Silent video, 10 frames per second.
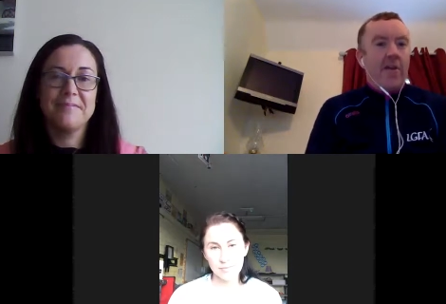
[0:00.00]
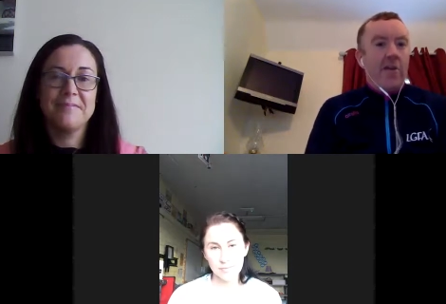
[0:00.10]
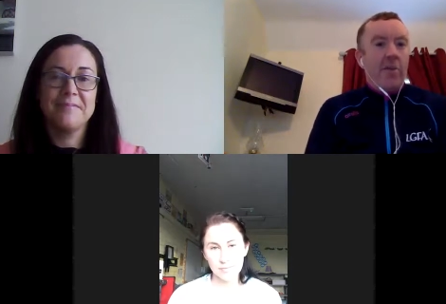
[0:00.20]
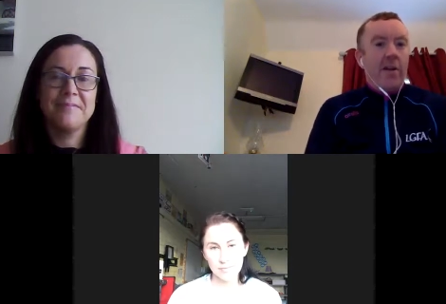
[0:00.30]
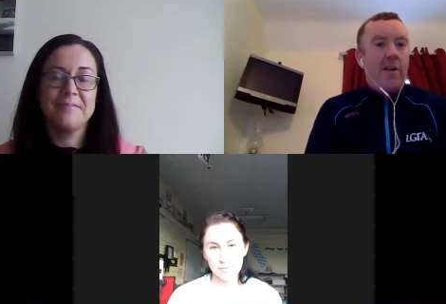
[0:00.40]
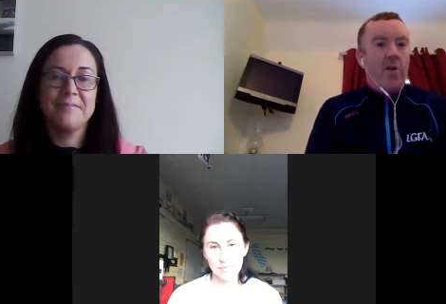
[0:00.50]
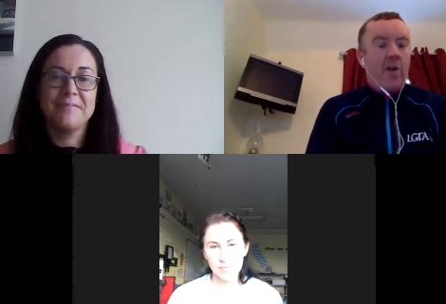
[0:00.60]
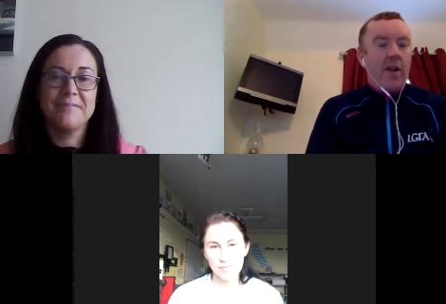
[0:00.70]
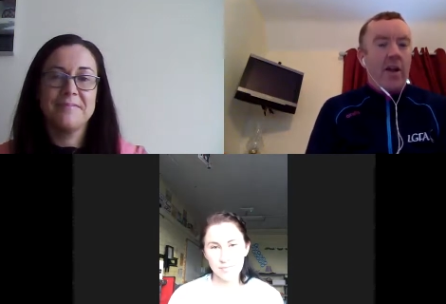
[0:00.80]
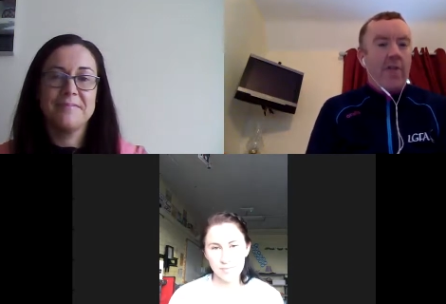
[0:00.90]
Speaker 1: home at
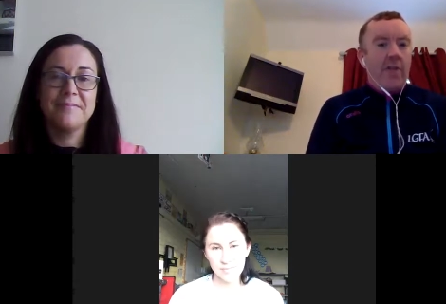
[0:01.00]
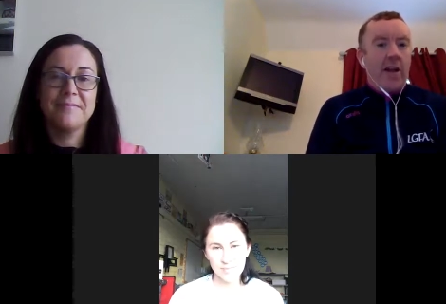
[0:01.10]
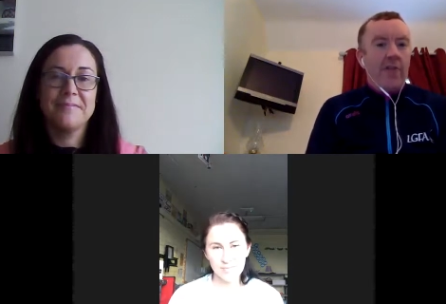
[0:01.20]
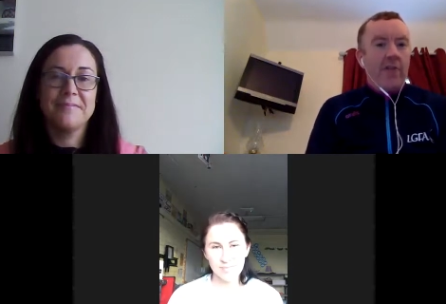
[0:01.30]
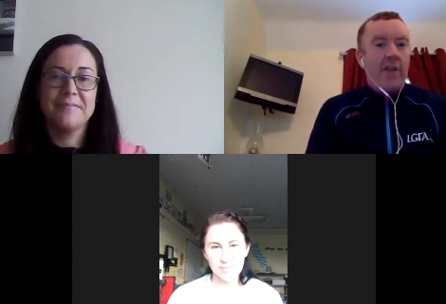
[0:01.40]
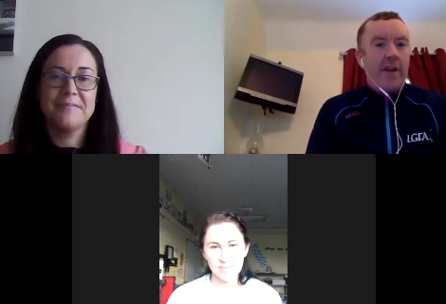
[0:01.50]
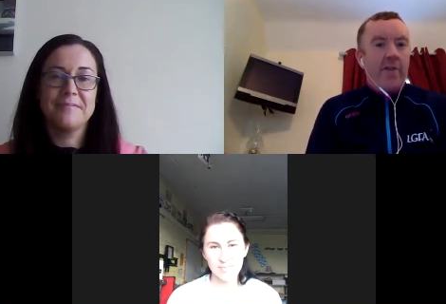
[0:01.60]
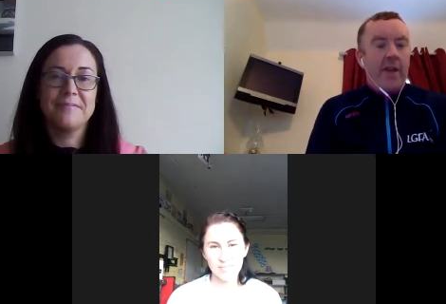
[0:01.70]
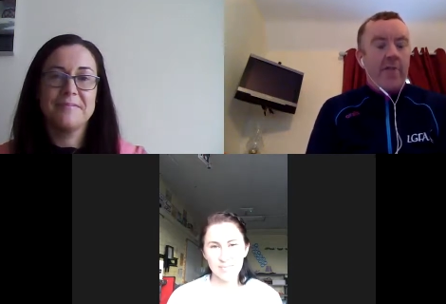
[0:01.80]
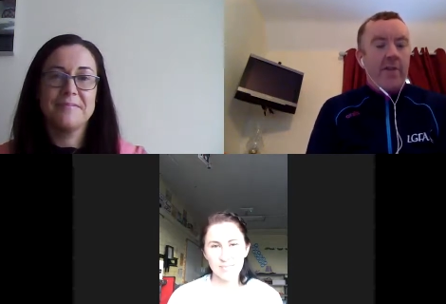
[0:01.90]
local level, Angela, that,
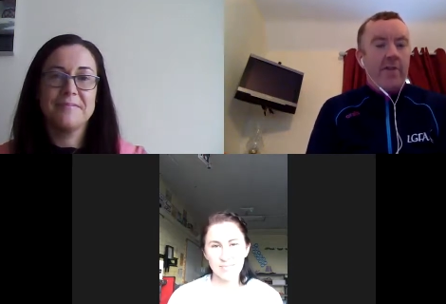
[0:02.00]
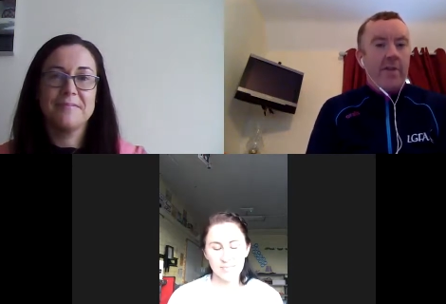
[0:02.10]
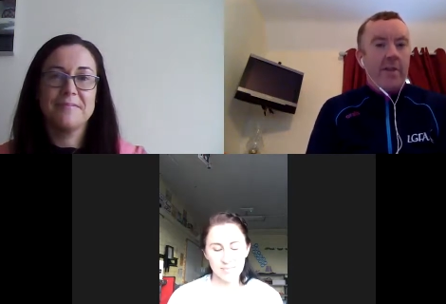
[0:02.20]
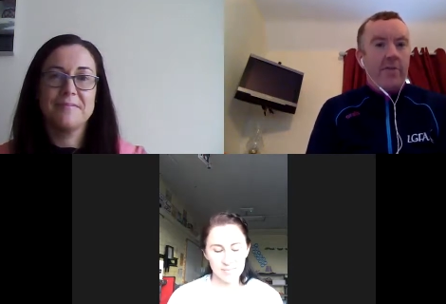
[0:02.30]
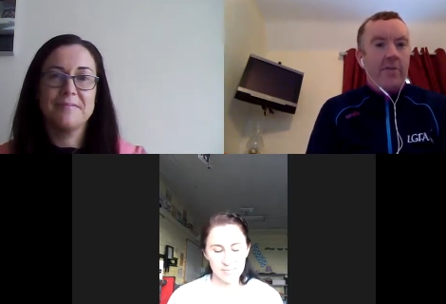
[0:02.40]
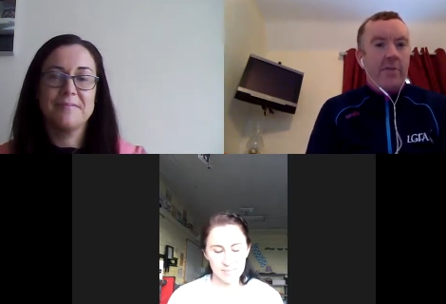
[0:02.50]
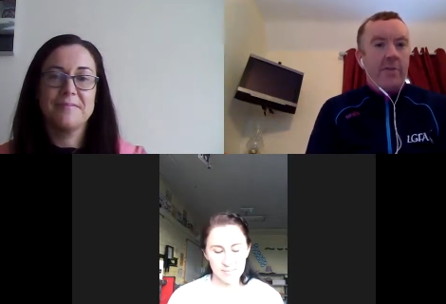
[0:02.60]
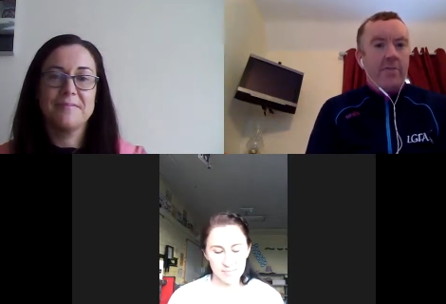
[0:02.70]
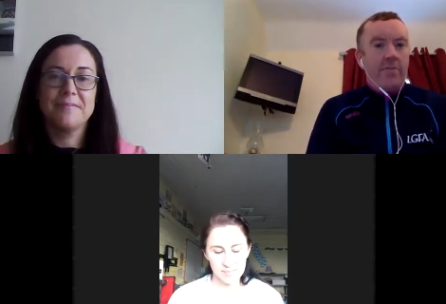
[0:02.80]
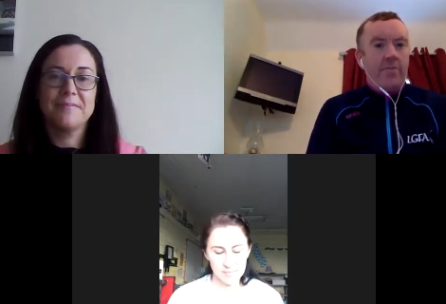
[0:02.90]
that recent announcement?
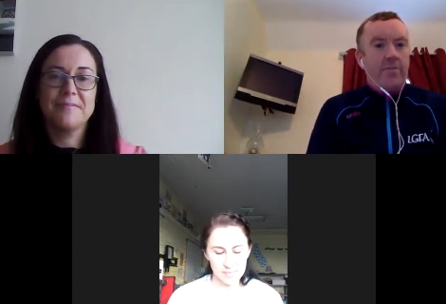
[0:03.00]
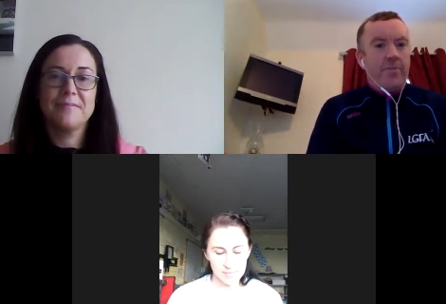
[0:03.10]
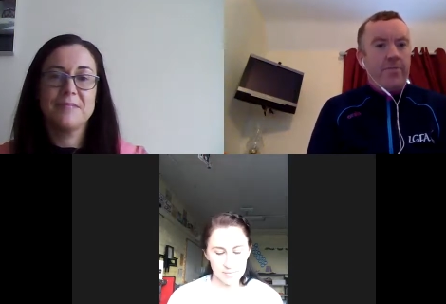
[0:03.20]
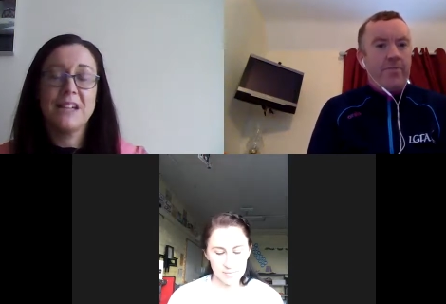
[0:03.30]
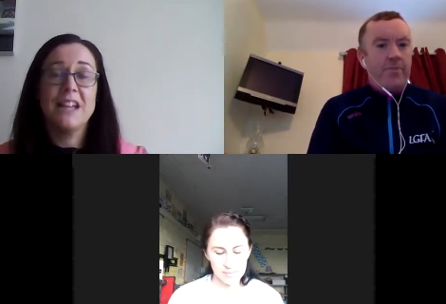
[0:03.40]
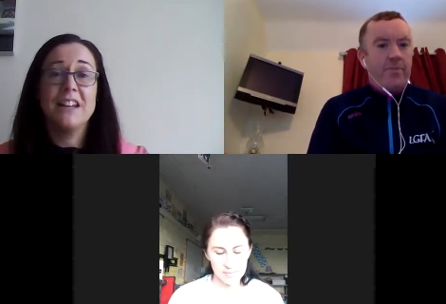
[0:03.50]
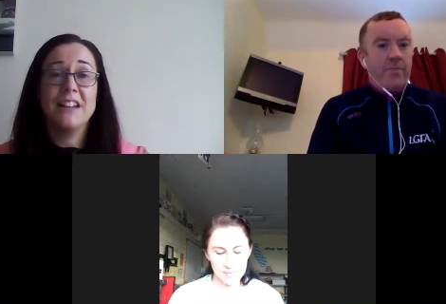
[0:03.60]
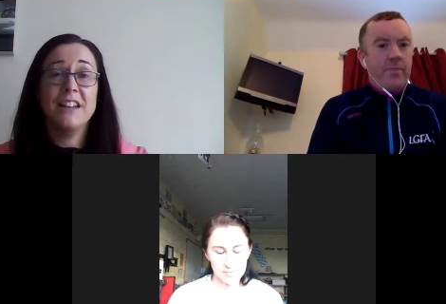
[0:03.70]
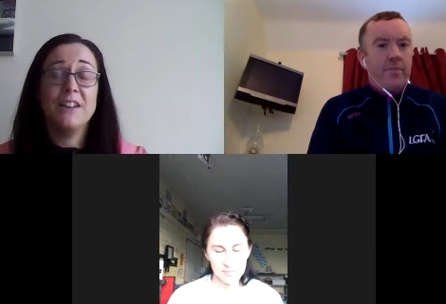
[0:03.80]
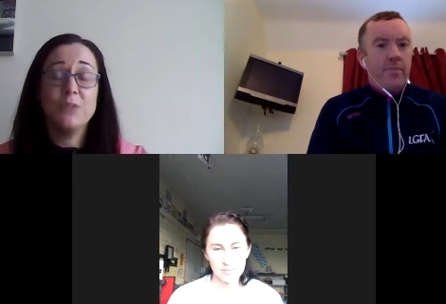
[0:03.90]

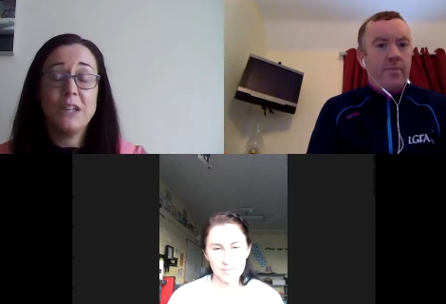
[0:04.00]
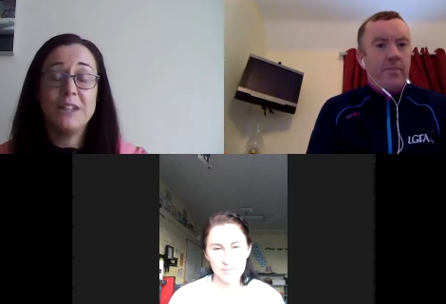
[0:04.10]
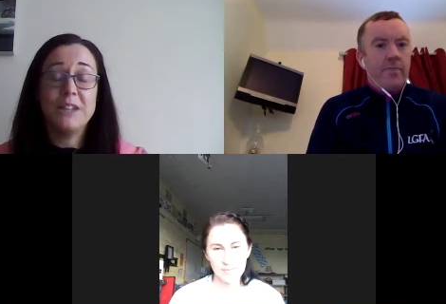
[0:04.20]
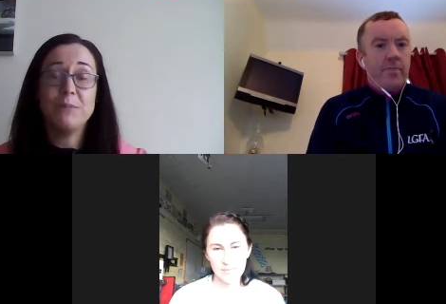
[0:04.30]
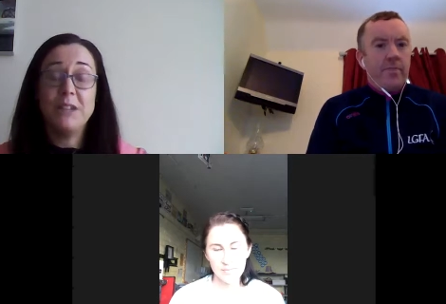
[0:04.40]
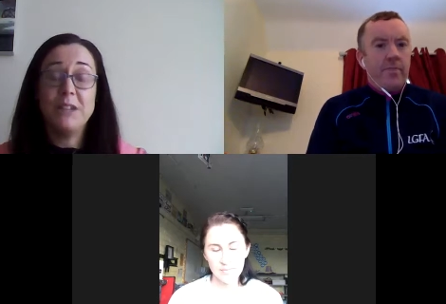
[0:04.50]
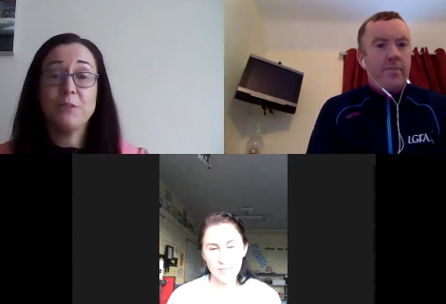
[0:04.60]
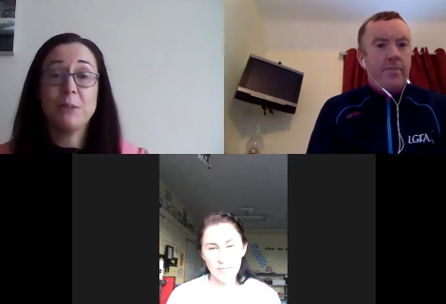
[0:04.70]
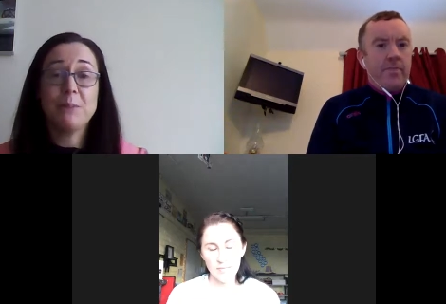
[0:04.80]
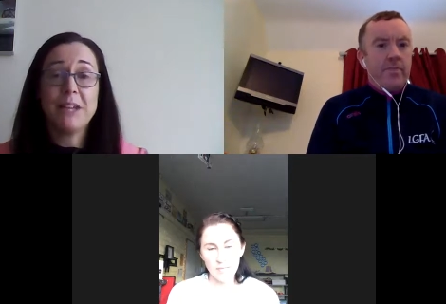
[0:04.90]
Speaker 2: Yeah, um, a lot of
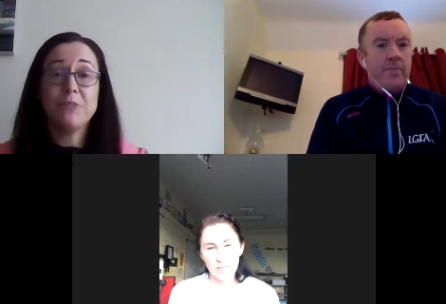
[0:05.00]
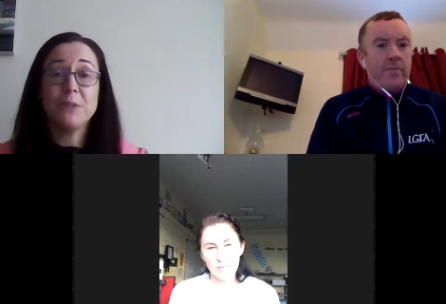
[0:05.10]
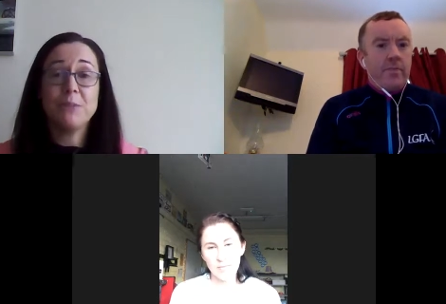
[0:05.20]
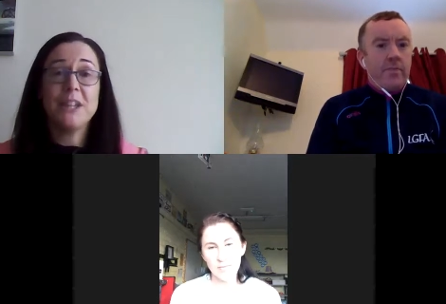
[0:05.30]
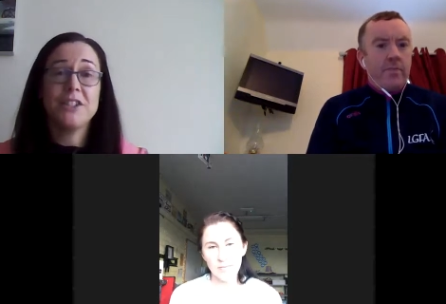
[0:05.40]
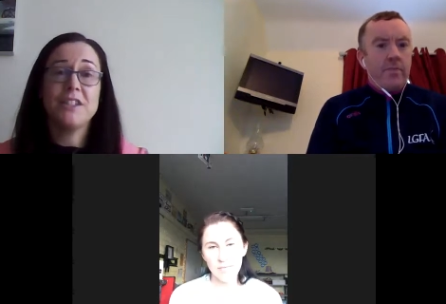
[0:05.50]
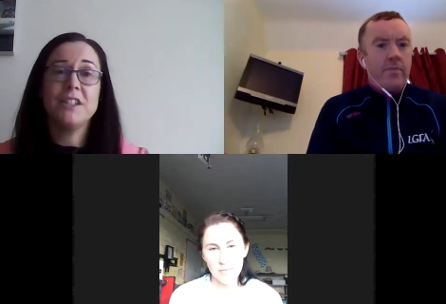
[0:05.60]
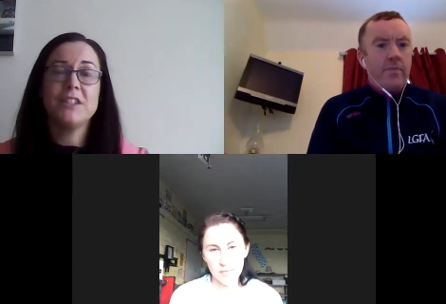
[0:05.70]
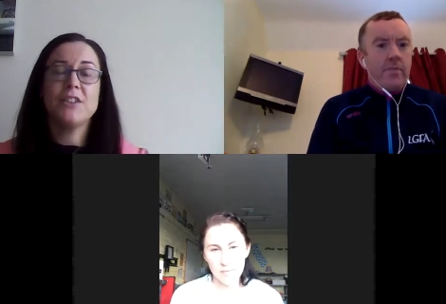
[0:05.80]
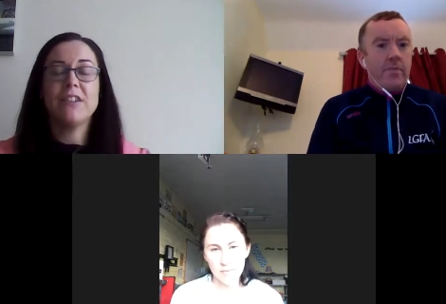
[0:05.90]
people have been mentioning it,
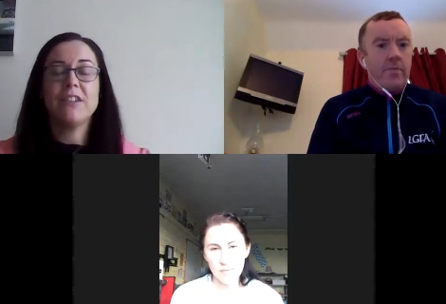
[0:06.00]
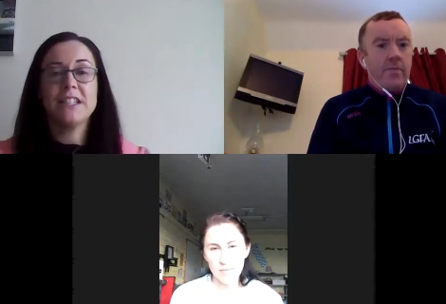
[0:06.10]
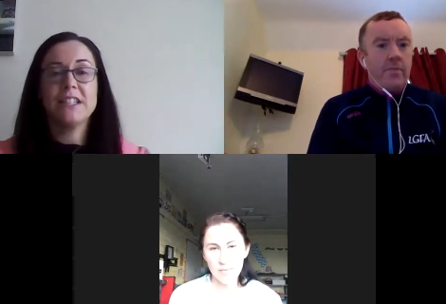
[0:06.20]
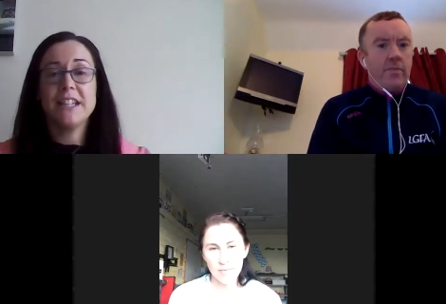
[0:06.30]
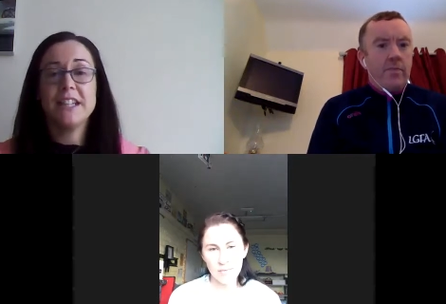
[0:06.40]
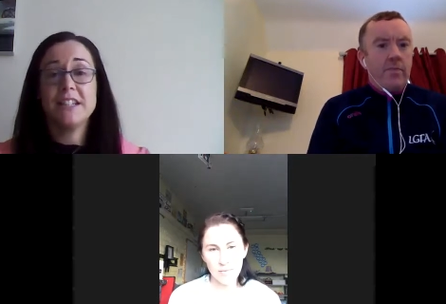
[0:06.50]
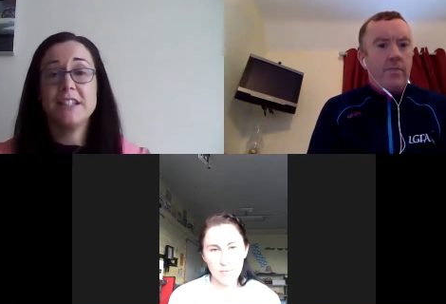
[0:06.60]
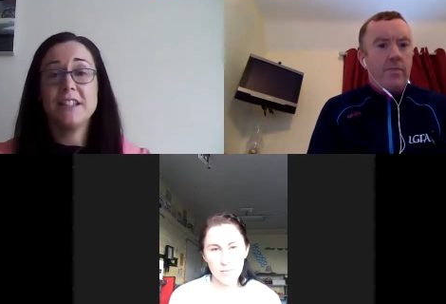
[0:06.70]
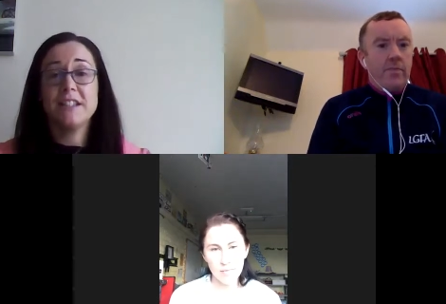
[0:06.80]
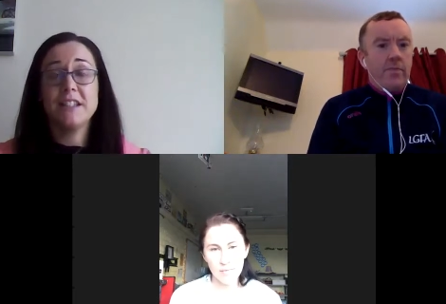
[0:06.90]
all right. And it's,
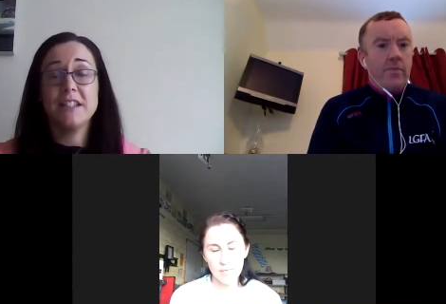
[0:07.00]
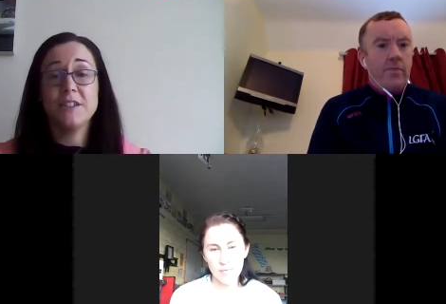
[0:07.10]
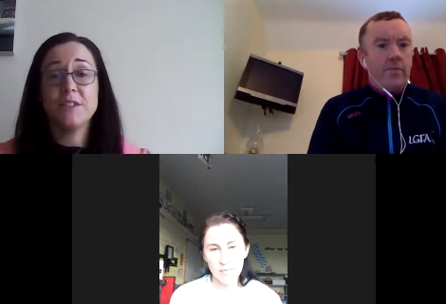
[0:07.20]
it's